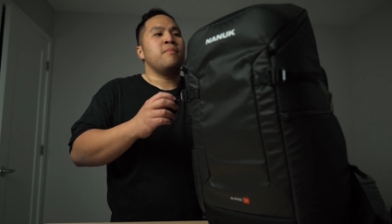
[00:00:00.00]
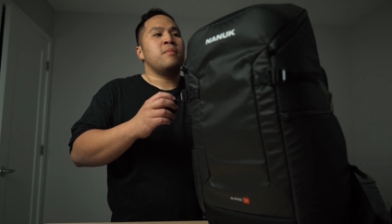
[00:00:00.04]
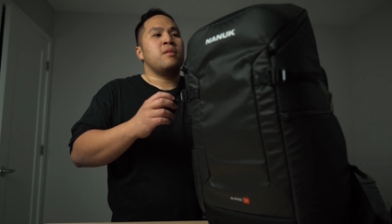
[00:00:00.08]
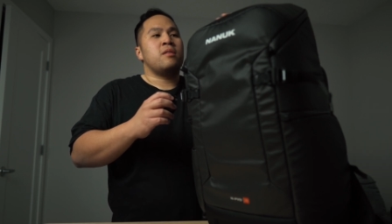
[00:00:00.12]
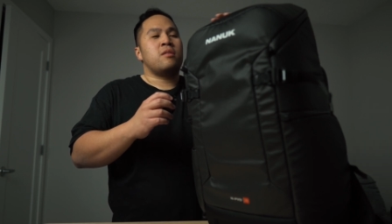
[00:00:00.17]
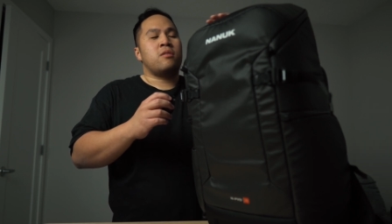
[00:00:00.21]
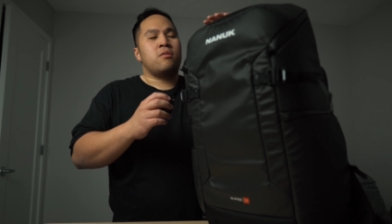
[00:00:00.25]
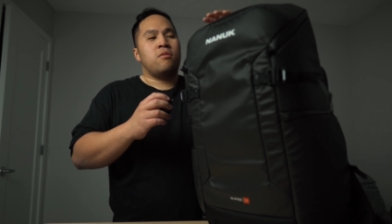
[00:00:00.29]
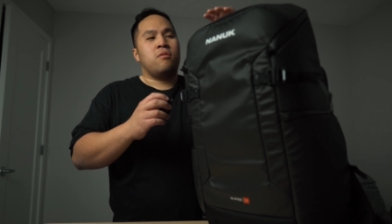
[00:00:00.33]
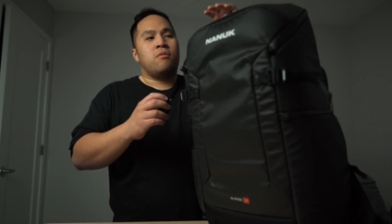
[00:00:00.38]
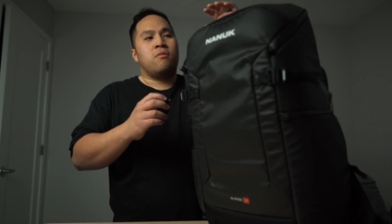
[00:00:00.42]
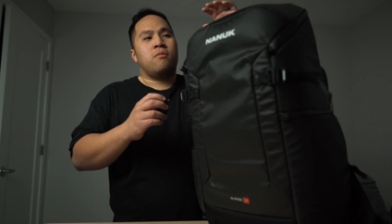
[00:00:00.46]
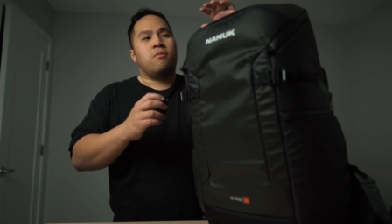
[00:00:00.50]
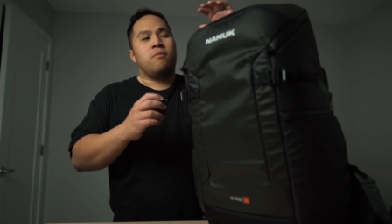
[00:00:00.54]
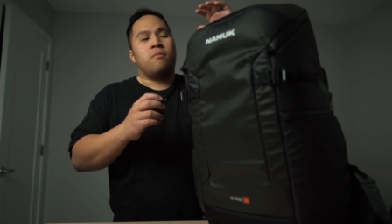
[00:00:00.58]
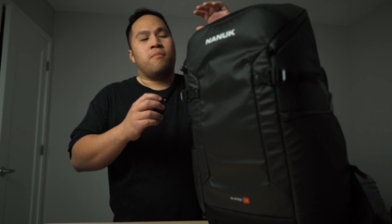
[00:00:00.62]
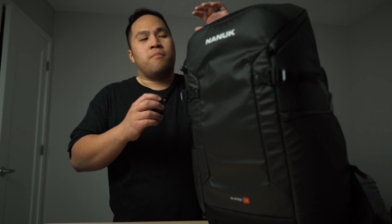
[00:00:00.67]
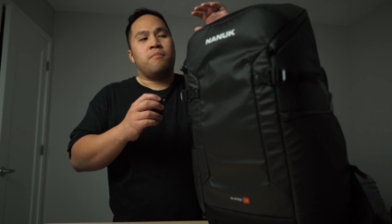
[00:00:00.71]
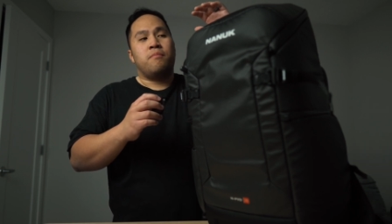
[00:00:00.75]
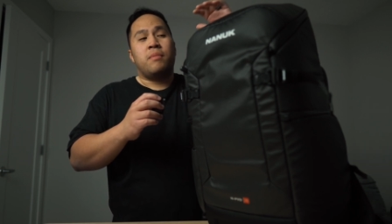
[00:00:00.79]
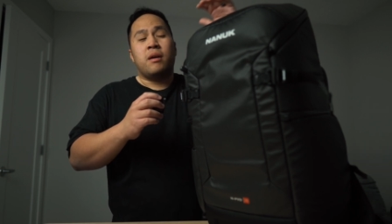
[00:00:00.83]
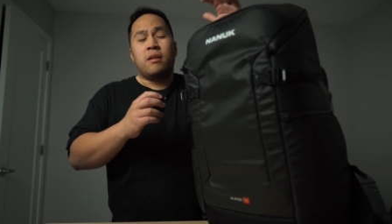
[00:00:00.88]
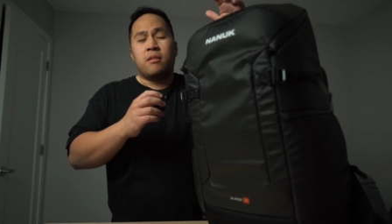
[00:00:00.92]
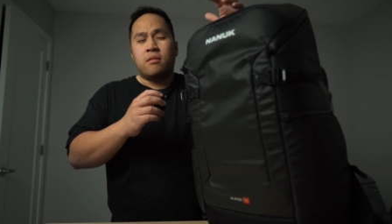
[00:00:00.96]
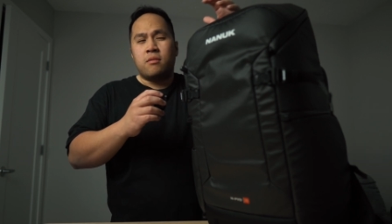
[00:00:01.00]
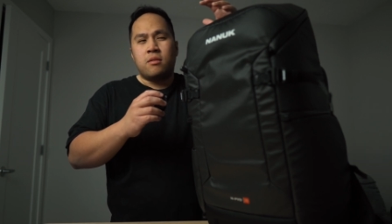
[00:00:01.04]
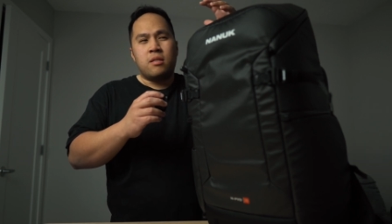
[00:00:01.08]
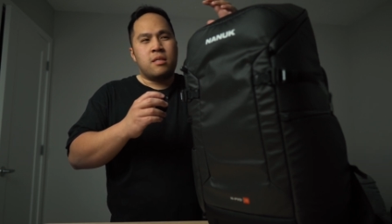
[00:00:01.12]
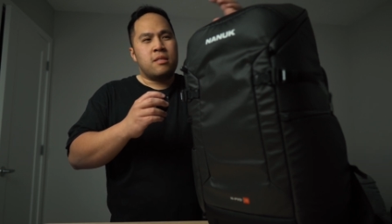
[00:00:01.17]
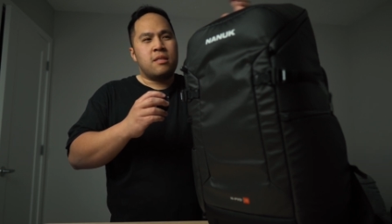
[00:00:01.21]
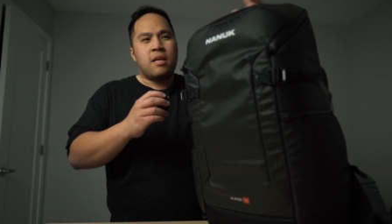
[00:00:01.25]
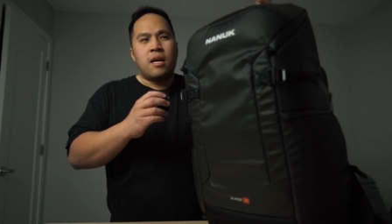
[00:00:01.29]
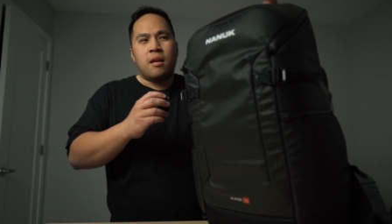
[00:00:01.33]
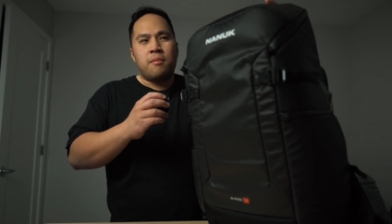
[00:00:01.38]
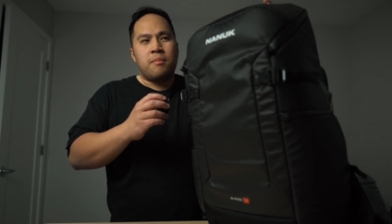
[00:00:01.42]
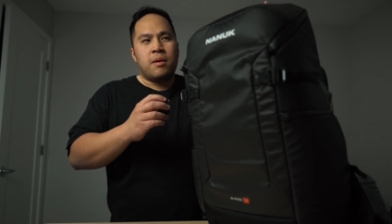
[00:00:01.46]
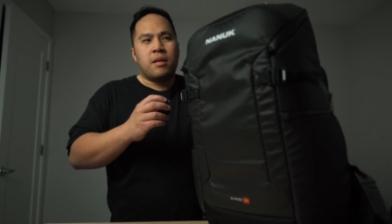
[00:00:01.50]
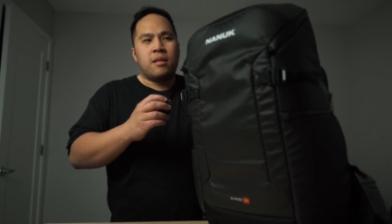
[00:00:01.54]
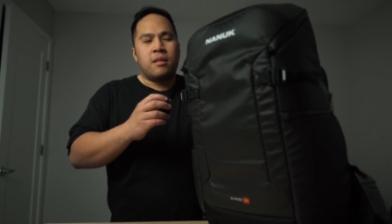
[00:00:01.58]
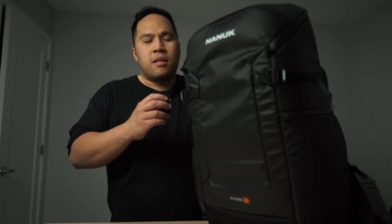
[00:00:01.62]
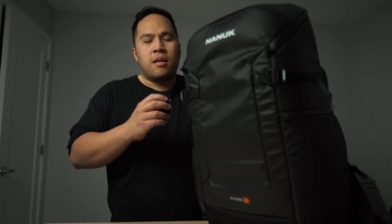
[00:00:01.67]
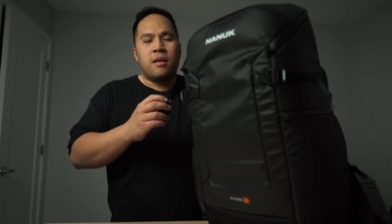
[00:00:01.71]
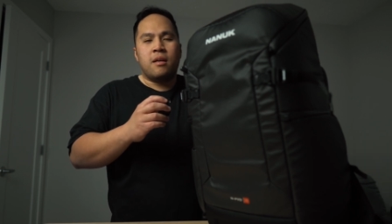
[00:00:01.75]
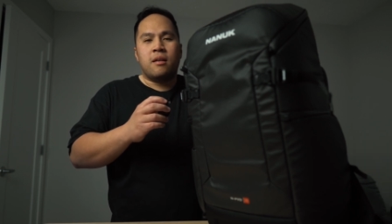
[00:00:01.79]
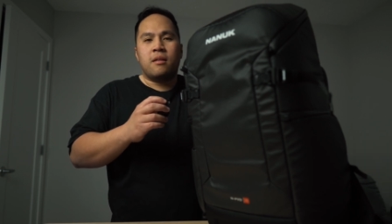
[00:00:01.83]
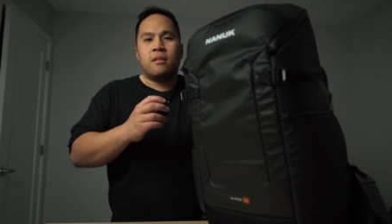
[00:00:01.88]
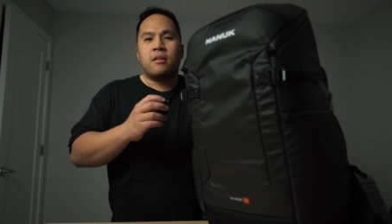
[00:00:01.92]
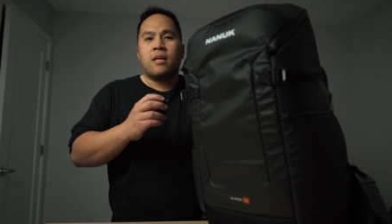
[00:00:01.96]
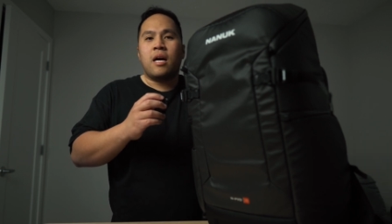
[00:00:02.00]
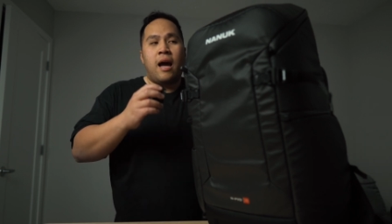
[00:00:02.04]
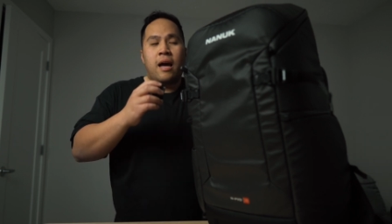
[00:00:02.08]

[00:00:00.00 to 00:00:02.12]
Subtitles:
So, but it's not a big deal.